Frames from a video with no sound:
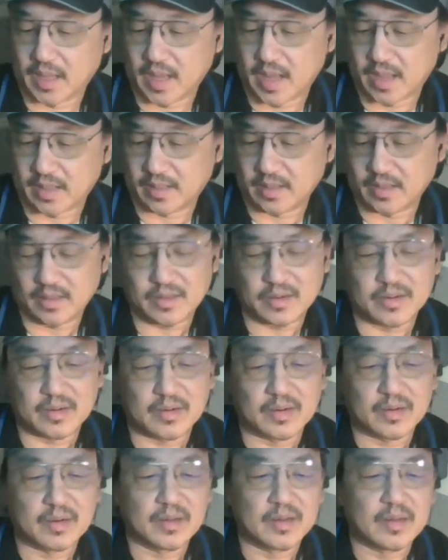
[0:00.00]
Yeah, I think there.
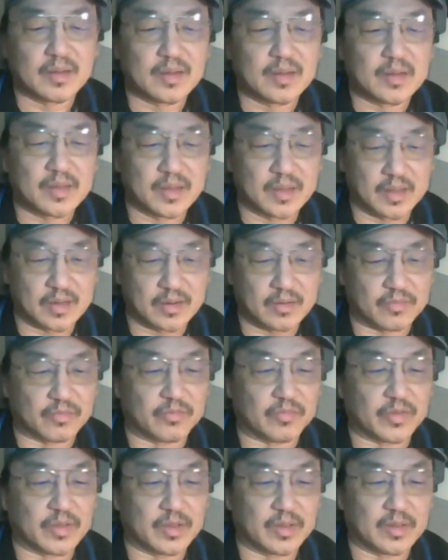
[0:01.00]
I don't
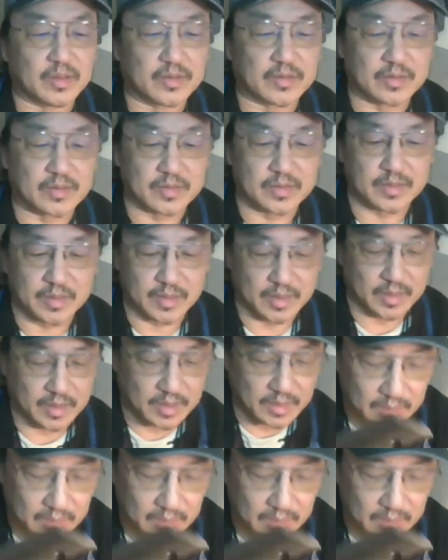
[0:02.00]
feel it just yet.